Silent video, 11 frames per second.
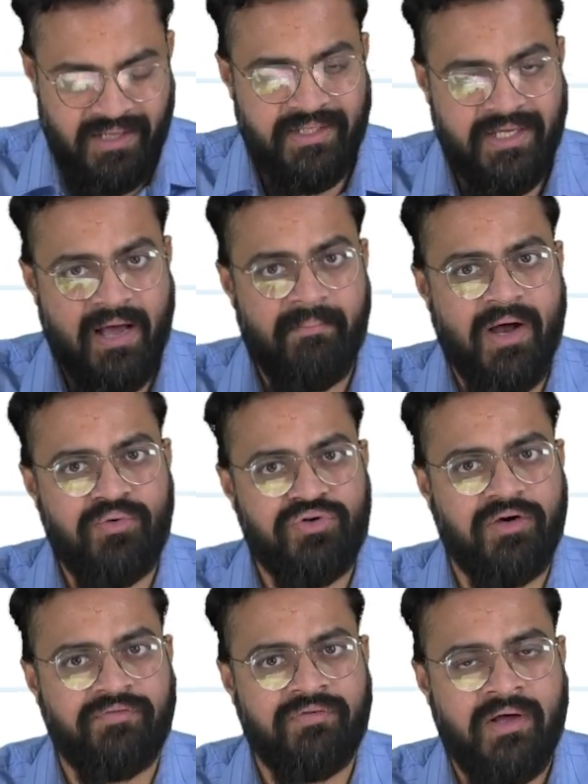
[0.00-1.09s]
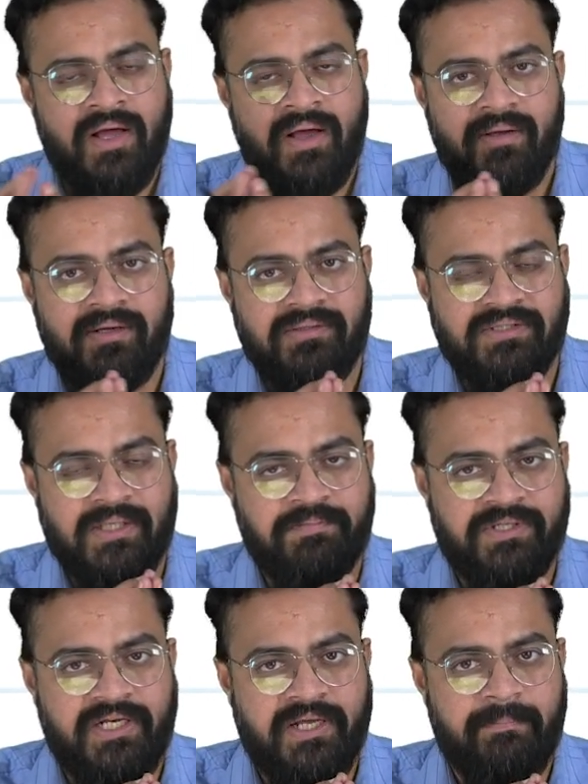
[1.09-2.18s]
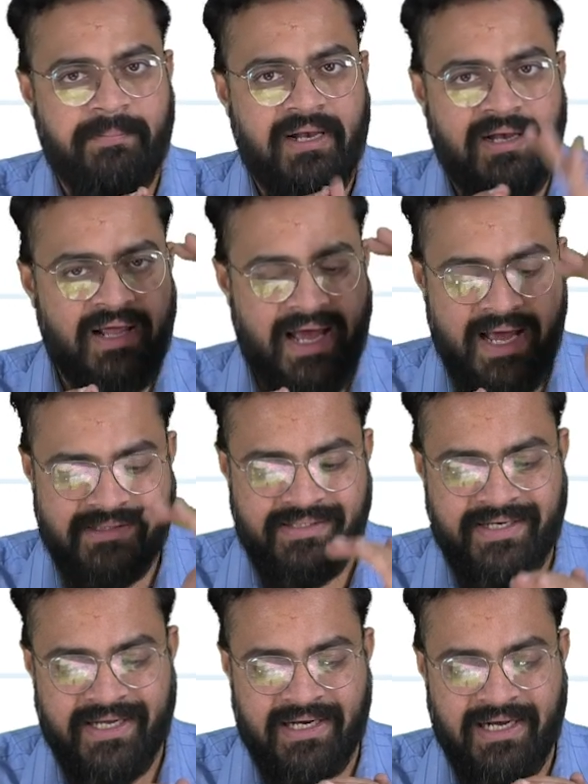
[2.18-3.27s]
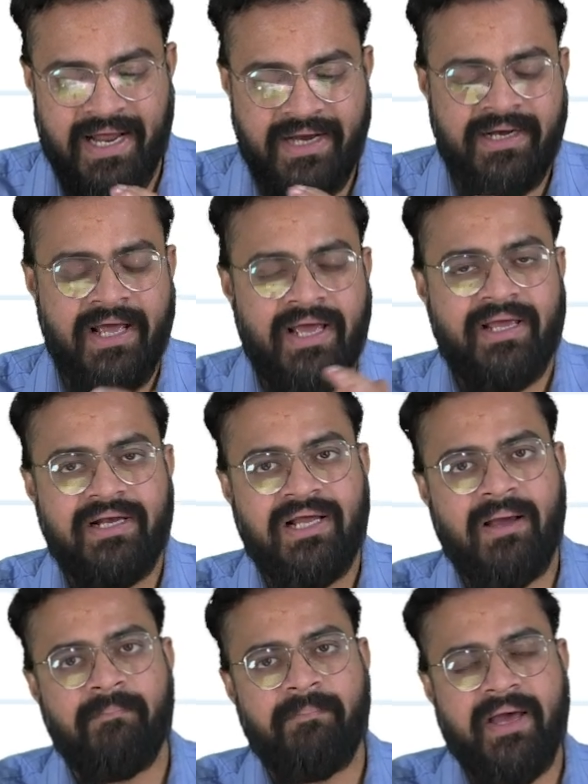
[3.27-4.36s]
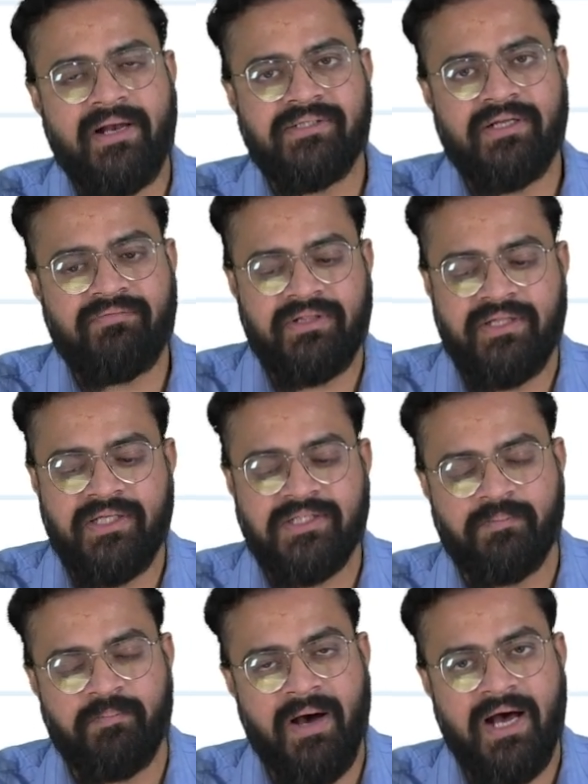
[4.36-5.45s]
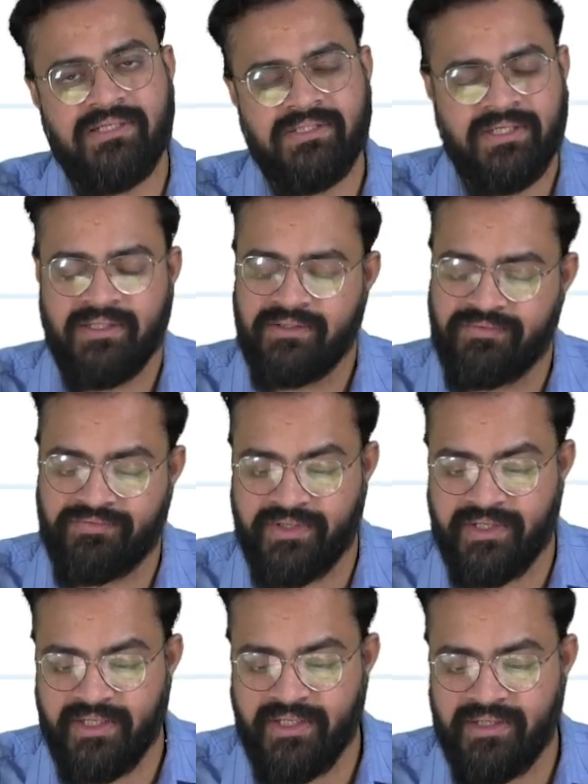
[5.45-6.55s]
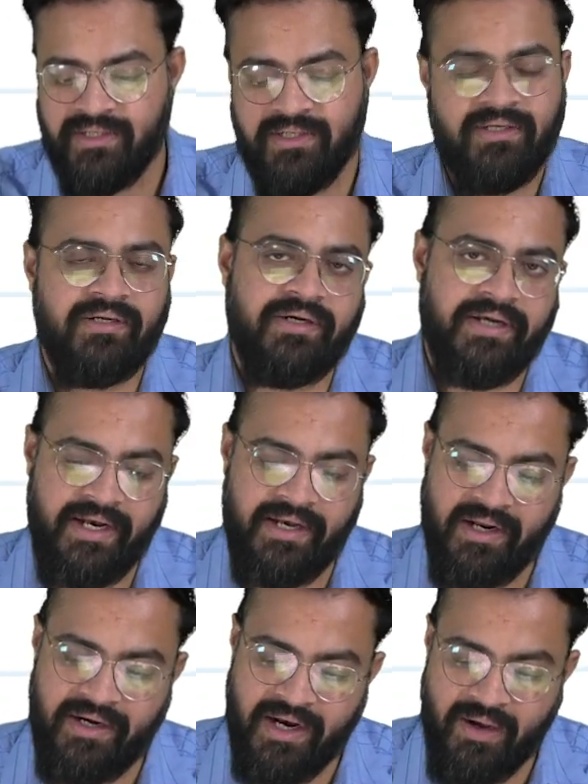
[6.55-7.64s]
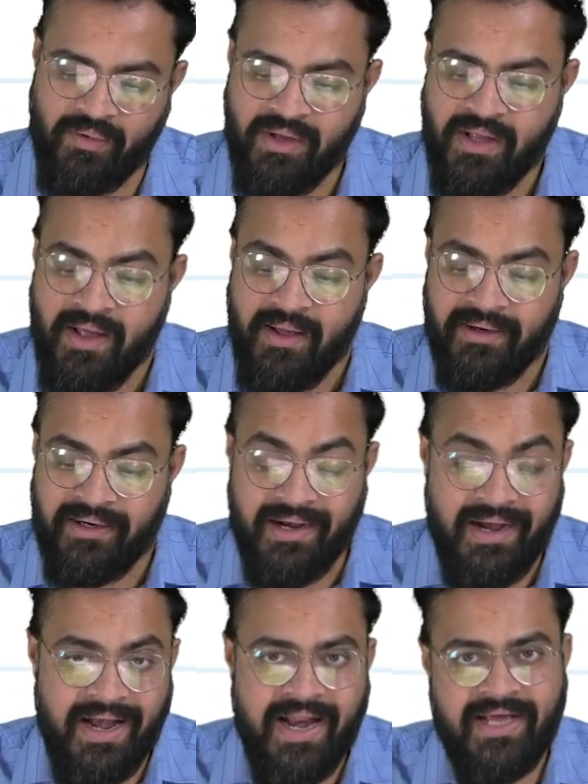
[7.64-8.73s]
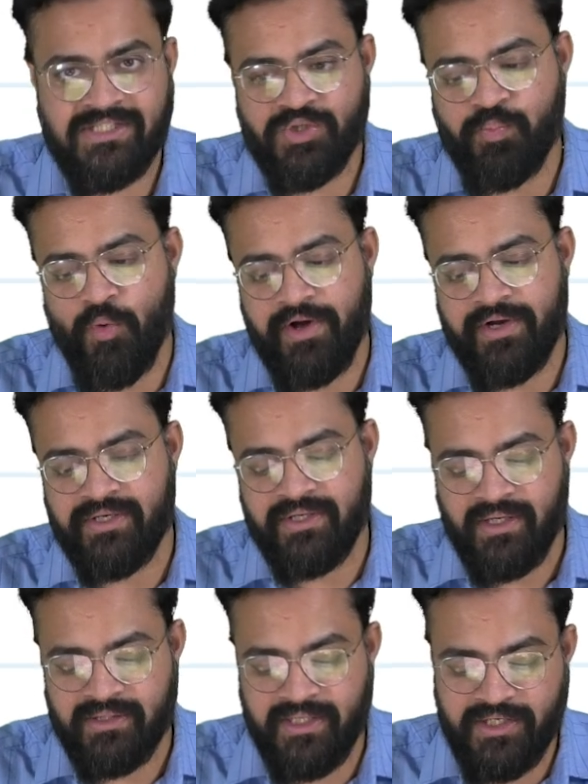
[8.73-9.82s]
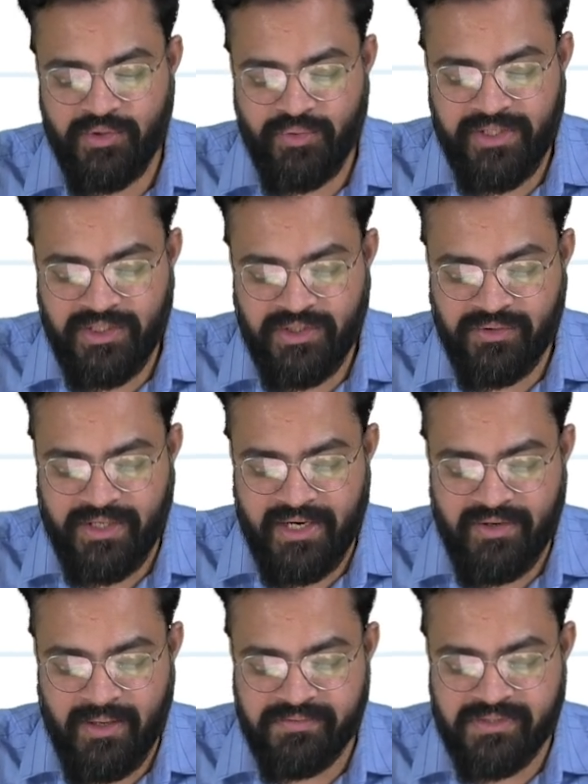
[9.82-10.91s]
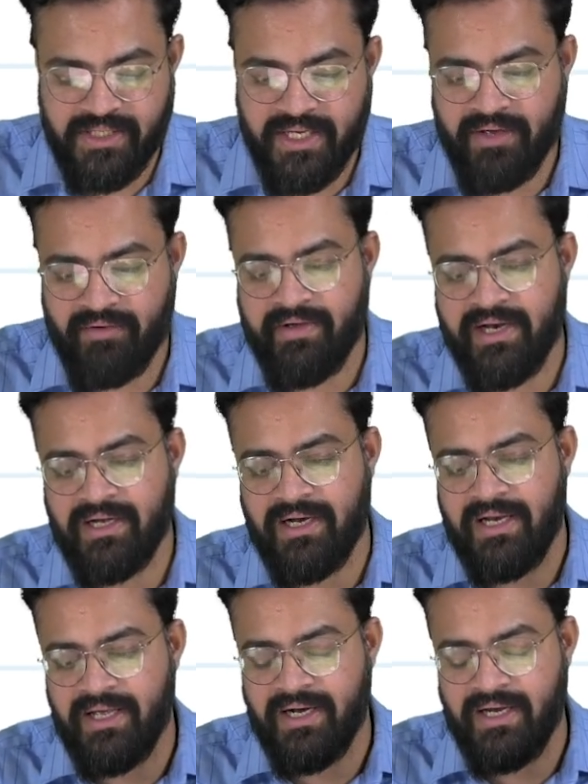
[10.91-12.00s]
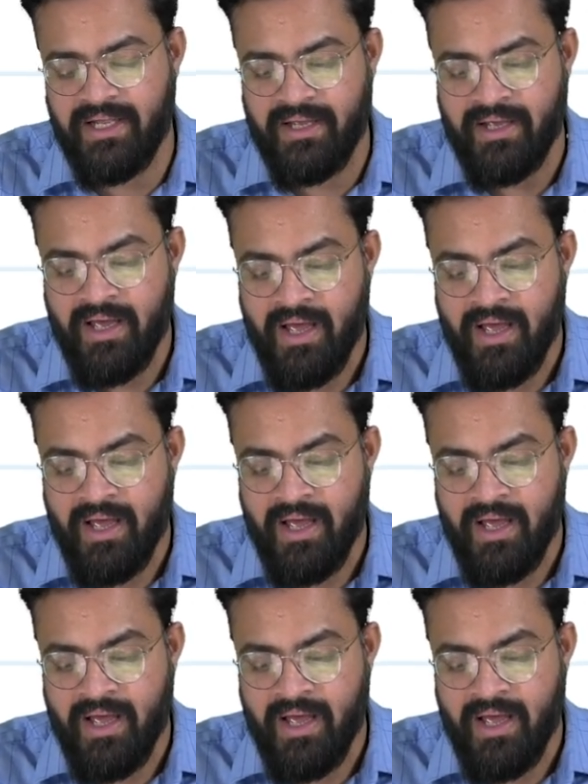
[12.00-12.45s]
the amount of subsidy bill has declined in comparison with these past 3 data. Now, next point that you need to, can you see here very clearly,